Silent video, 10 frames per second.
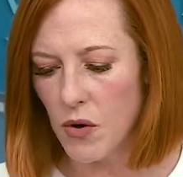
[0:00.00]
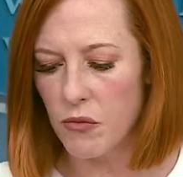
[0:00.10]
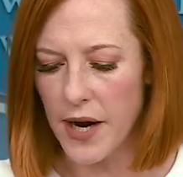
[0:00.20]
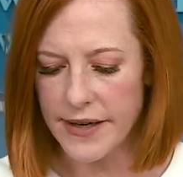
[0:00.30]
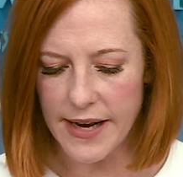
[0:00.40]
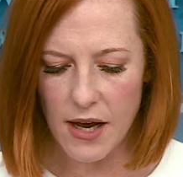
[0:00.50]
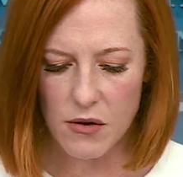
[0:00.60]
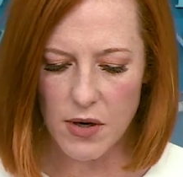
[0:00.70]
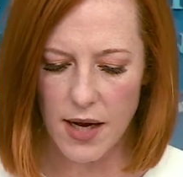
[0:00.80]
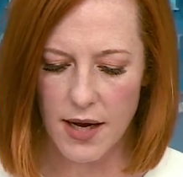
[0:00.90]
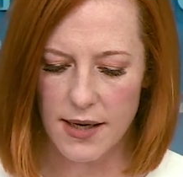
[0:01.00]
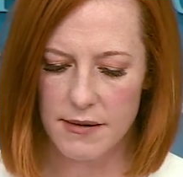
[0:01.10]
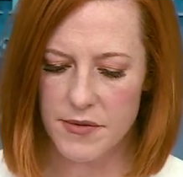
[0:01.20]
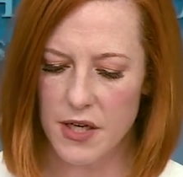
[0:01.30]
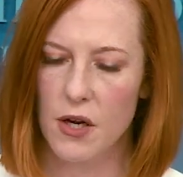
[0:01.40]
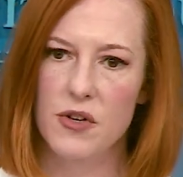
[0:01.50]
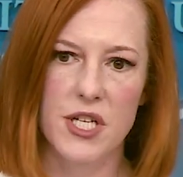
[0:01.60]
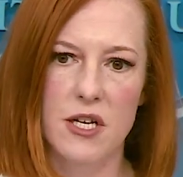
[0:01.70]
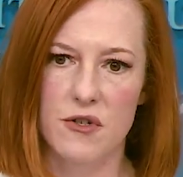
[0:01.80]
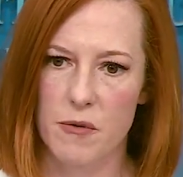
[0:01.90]
Well, right now, the
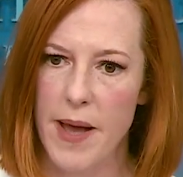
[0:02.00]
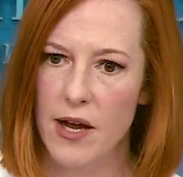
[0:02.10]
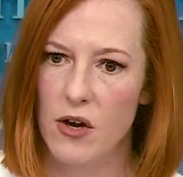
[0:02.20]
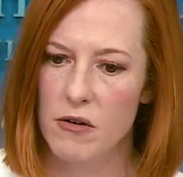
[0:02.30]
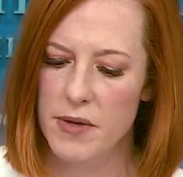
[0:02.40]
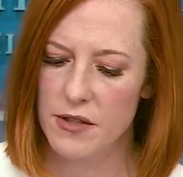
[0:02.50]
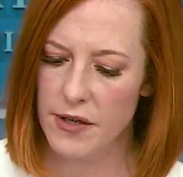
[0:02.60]
negotiators are back home in their